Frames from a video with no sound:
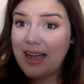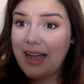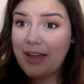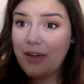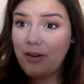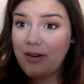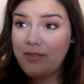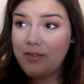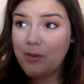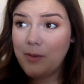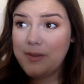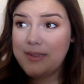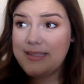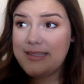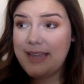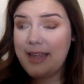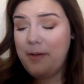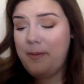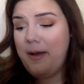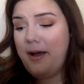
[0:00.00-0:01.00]
don't even know what to
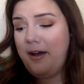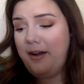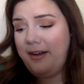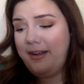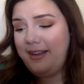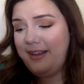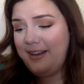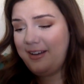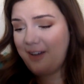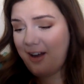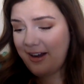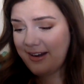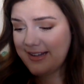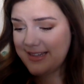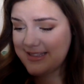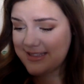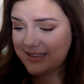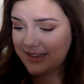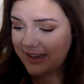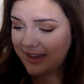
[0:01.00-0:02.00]
say about it,
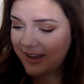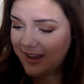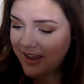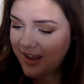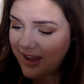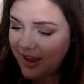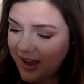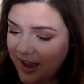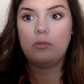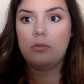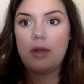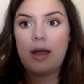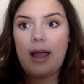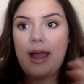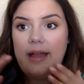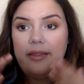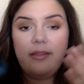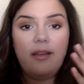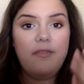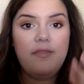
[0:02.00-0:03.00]
honestly.
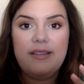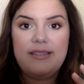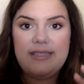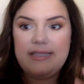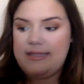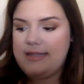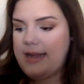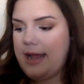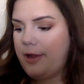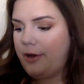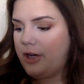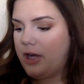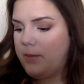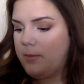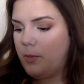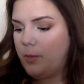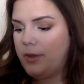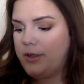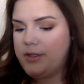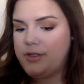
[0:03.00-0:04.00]
I love this as a night
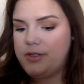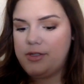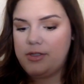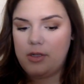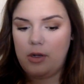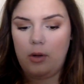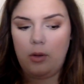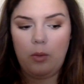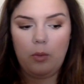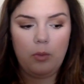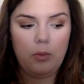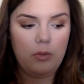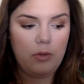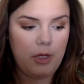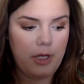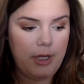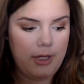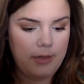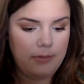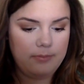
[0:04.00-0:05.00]
cream. It works so
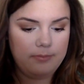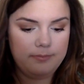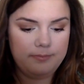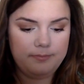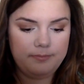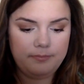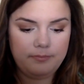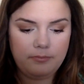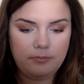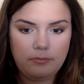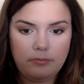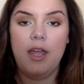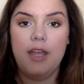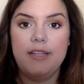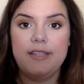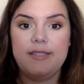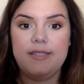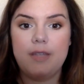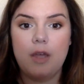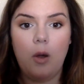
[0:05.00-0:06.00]
good.
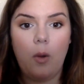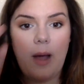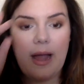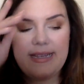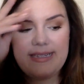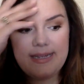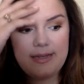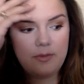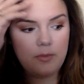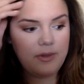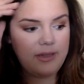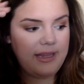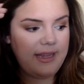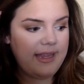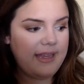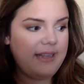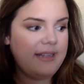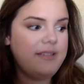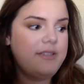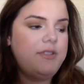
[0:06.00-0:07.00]
So I didn't really
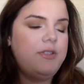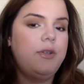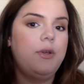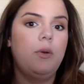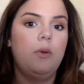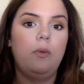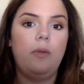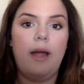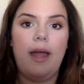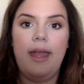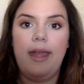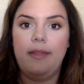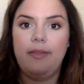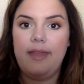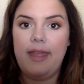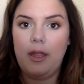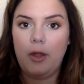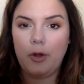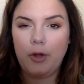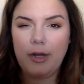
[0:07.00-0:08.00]
get into like
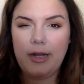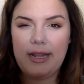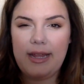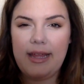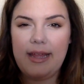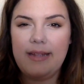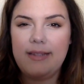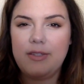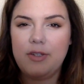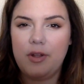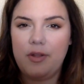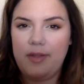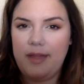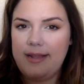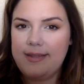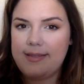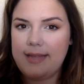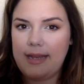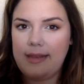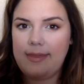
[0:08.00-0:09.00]
the ingredients or
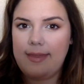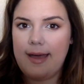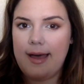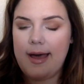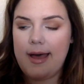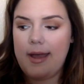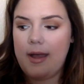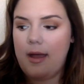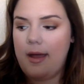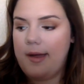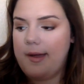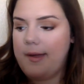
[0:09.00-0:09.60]
things like that.